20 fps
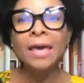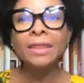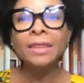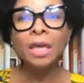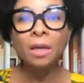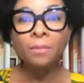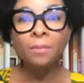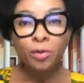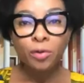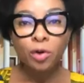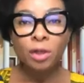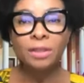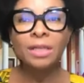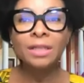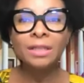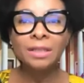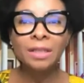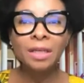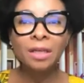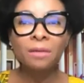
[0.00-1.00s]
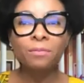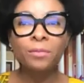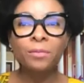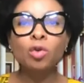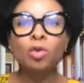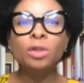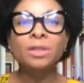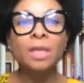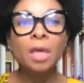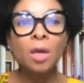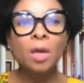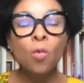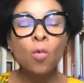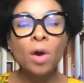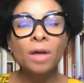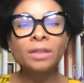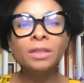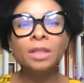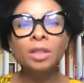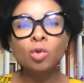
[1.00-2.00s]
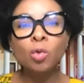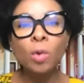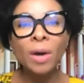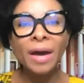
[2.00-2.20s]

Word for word: They protested because they wanted to